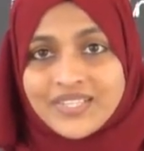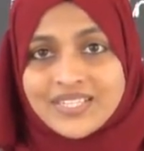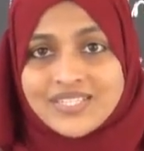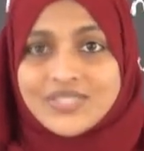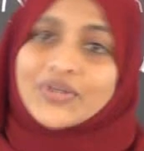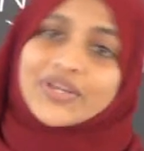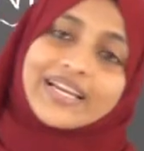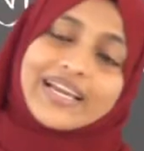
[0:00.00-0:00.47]

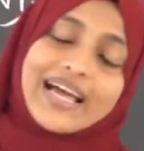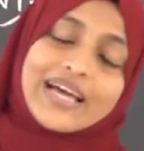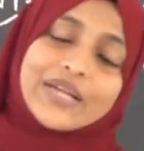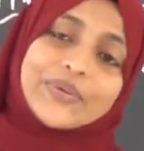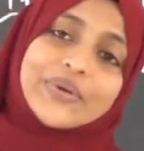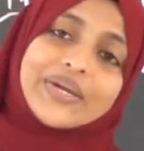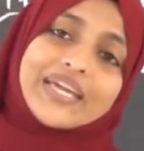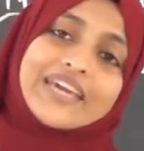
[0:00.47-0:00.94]
So
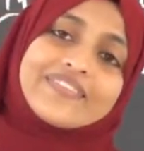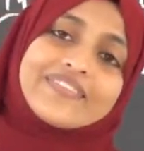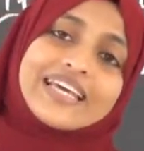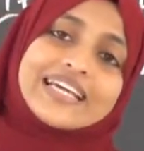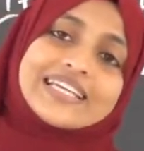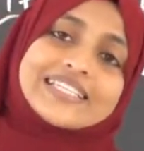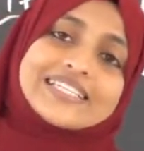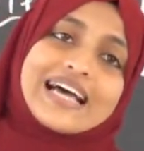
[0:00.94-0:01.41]
can you give
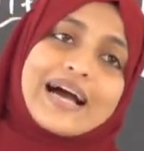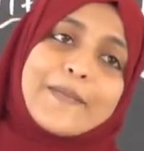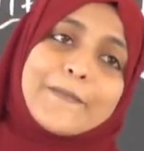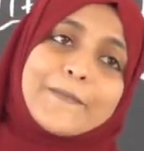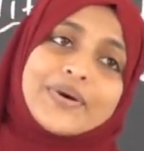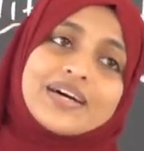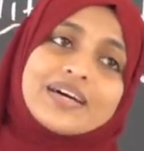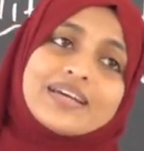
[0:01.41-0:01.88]
the
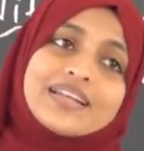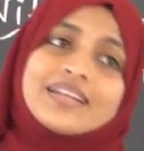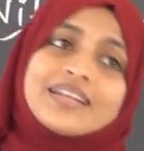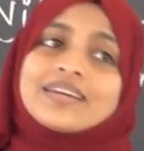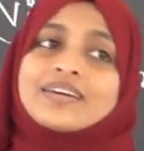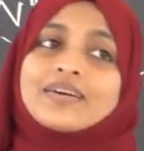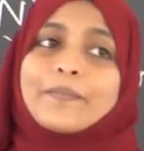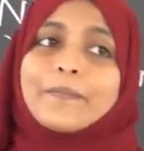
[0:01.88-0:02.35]
example?
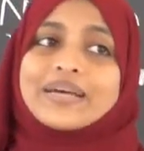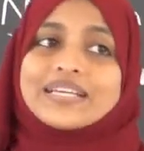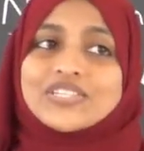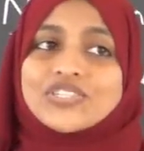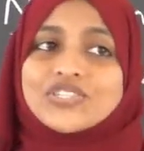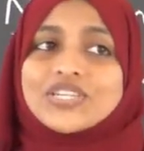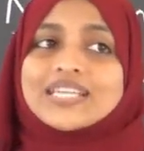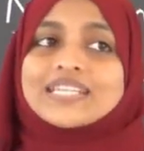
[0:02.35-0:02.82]

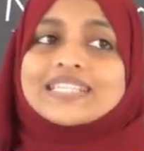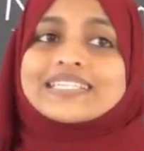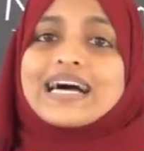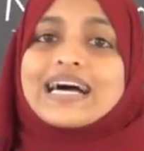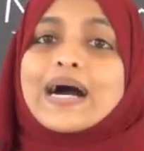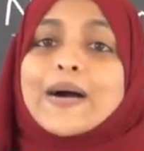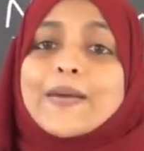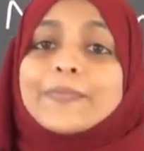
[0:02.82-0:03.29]
Best
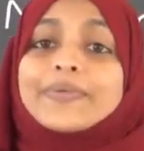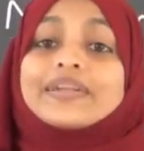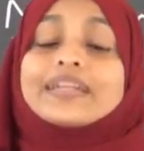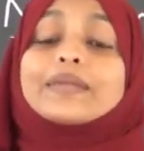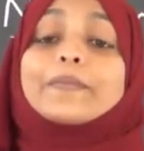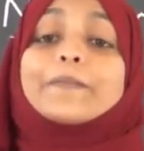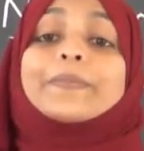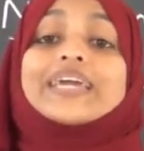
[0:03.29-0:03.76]

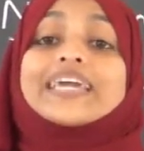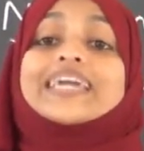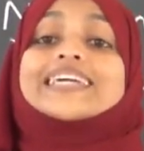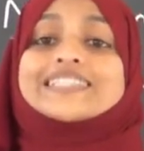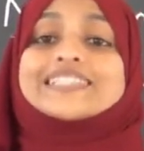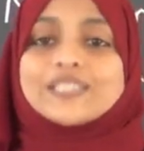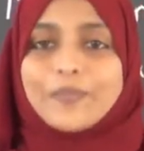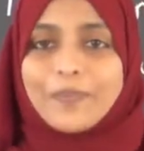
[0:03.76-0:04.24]
example,
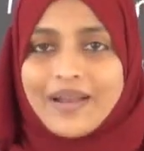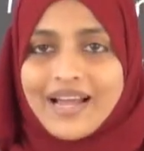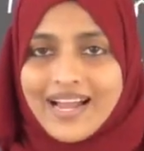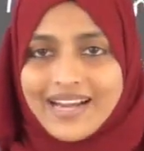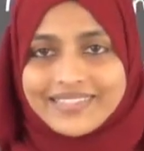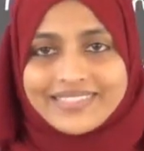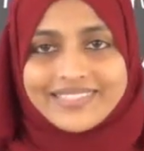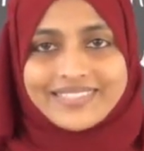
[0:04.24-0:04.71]
beans
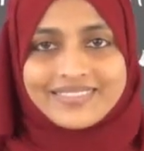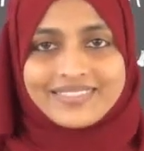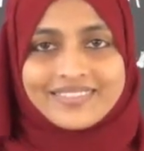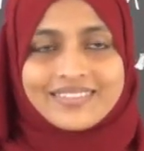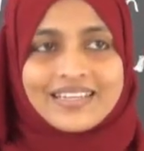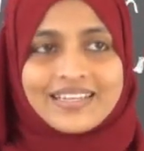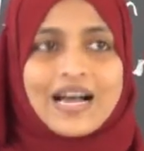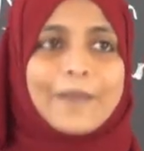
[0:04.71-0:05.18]
plant.
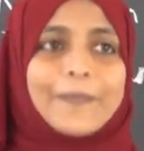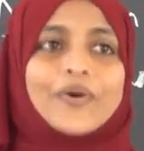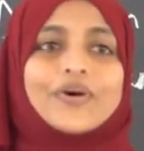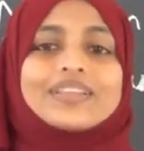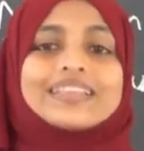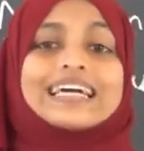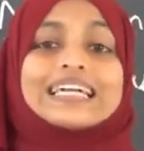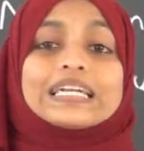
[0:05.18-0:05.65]

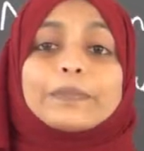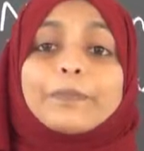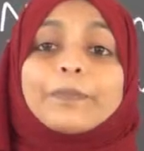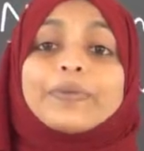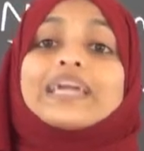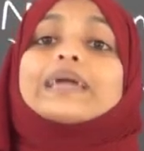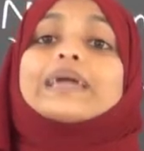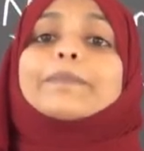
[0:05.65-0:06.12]
Upon that
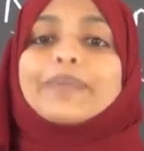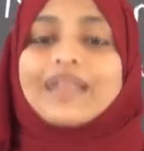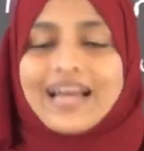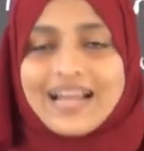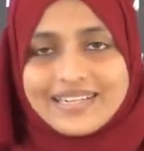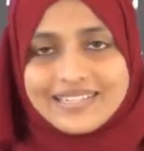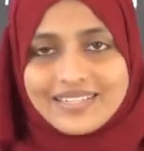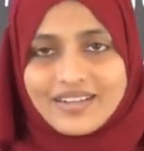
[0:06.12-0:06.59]
pea
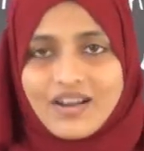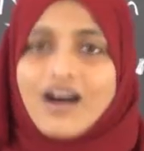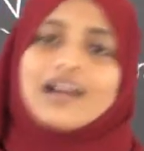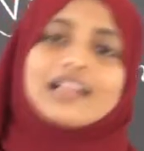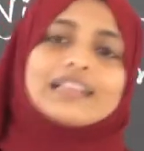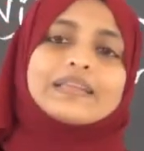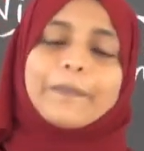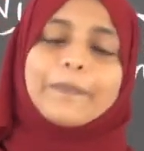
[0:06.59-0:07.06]
plant,
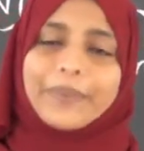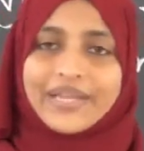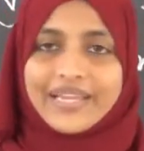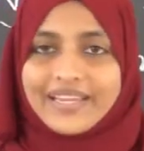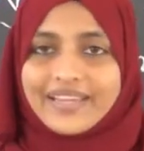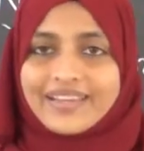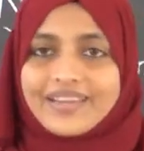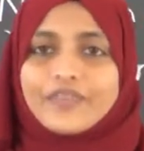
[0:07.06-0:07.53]
all the
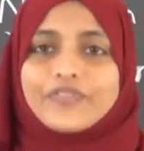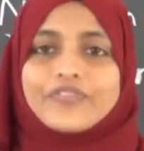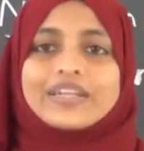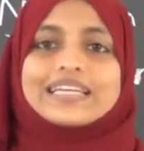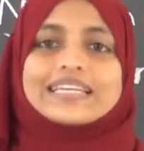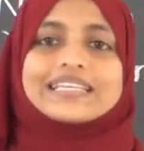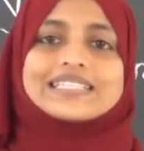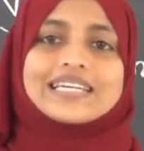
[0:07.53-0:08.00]
pea, if
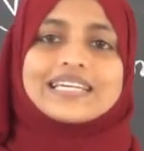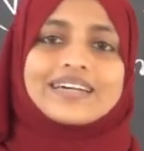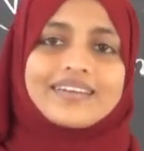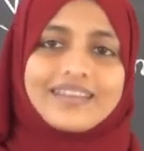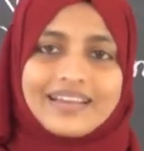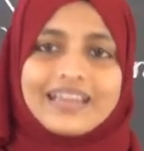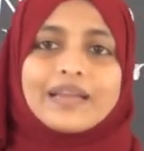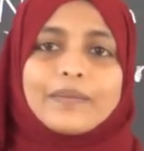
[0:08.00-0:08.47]
it is a
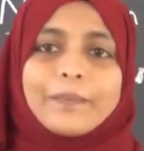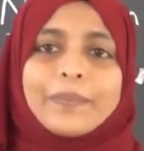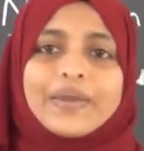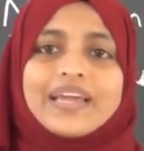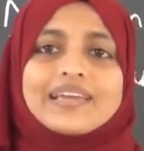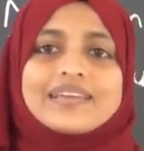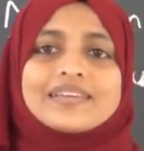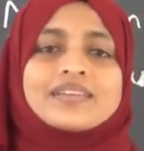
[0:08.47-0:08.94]
green
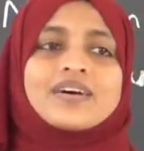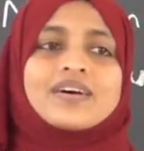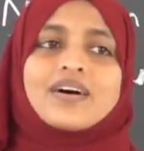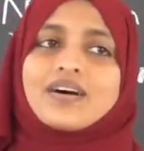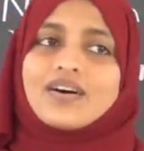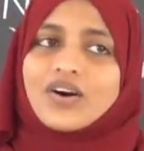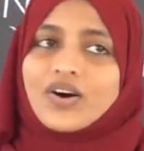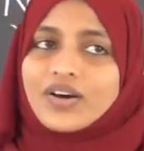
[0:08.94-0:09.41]

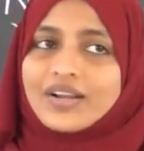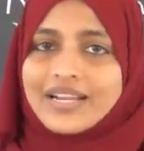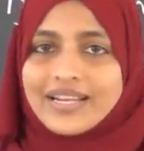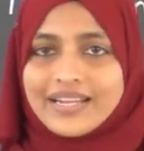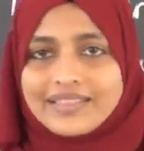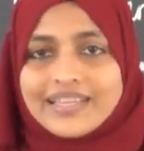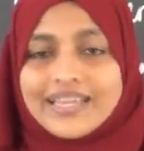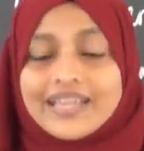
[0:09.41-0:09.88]
pea or
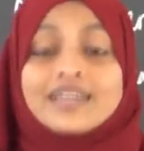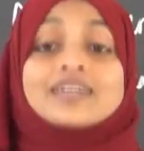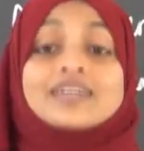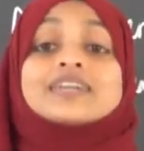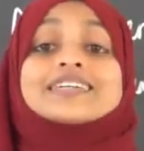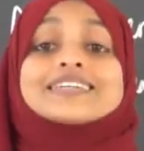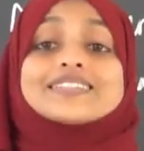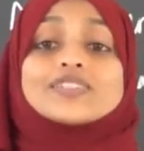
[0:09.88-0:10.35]
anything,
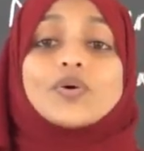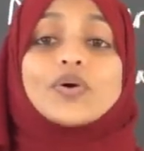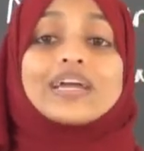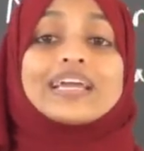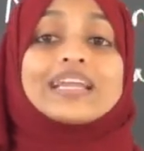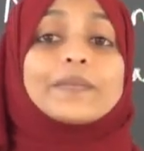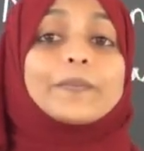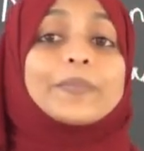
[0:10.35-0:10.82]
so
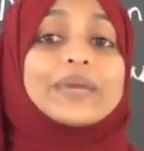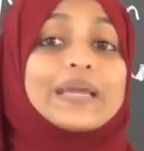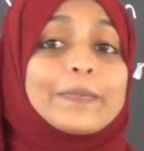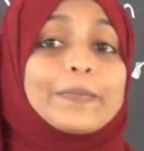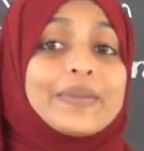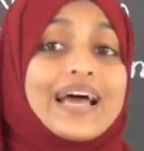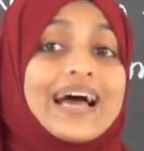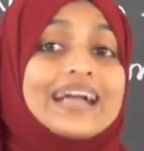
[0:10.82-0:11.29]
in pea
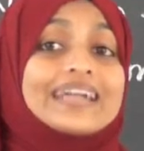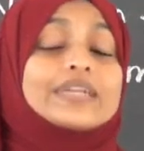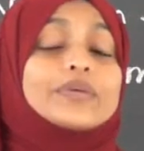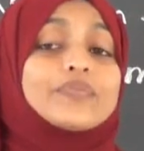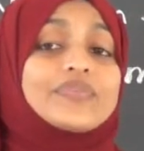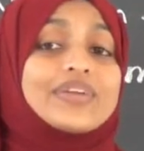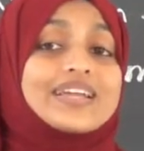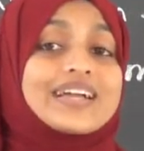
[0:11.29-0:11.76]

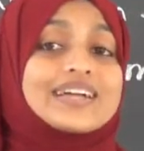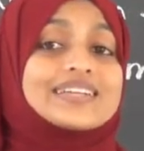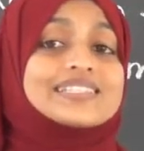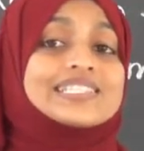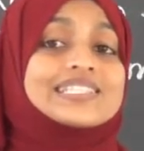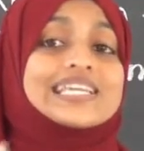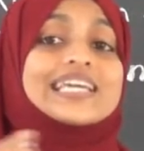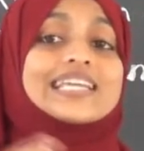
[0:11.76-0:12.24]
plant we can
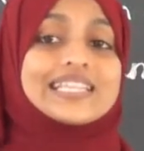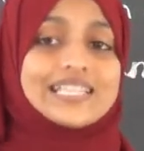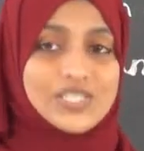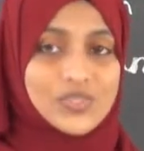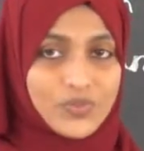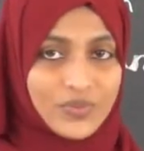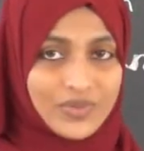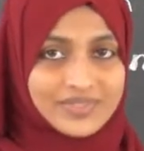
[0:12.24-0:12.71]
see
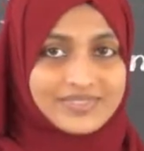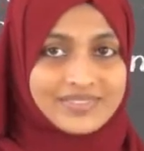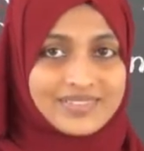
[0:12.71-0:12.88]
this one.